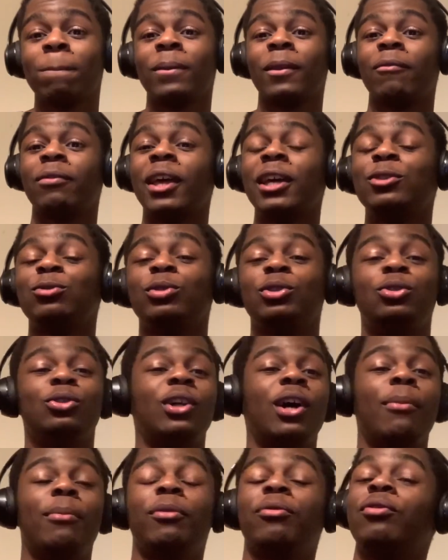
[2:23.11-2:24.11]
if that's what you're
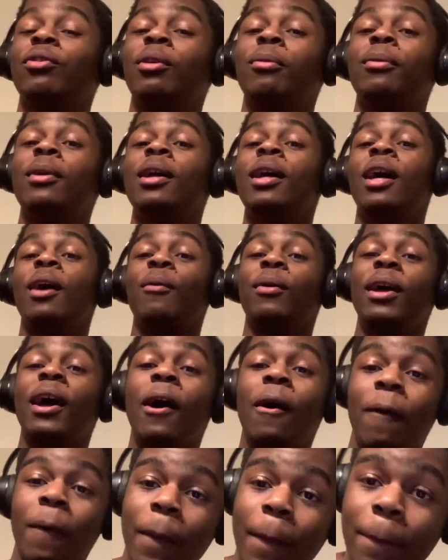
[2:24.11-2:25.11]
coming from. And we
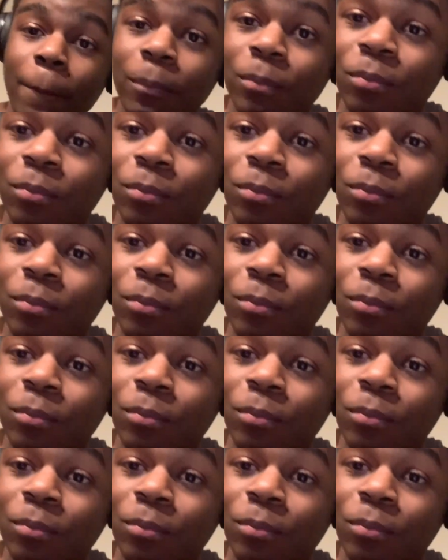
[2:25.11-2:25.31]
out.